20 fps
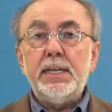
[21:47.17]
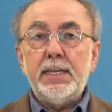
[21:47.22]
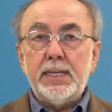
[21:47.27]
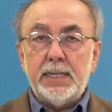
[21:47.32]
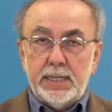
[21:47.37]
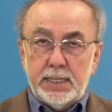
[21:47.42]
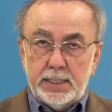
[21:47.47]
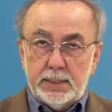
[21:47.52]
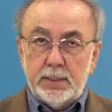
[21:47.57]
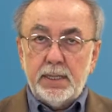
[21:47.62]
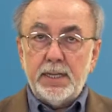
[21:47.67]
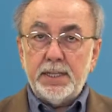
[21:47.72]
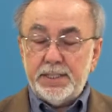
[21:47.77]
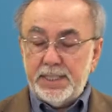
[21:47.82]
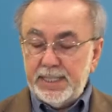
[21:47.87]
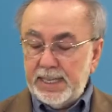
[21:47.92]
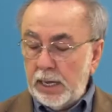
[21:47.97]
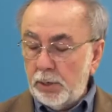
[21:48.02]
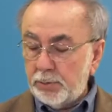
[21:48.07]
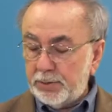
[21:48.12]
and
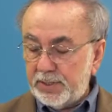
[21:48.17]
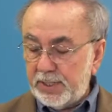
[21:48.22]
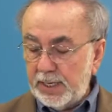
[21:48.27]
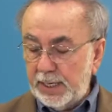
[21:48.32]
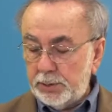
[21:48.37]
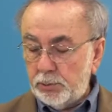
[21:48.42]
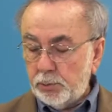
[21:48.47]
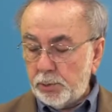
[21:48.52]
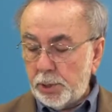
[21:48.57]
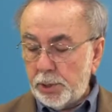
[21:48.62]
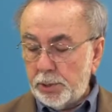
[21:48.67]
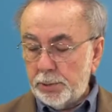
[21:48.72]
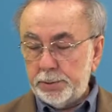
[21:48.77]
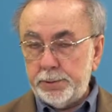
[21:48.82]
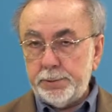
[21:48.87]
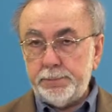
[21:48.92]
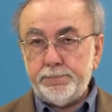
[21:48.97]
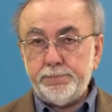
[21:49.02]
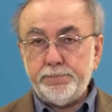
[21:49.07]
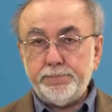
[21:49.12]
the outside
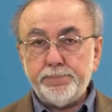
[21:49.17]
world.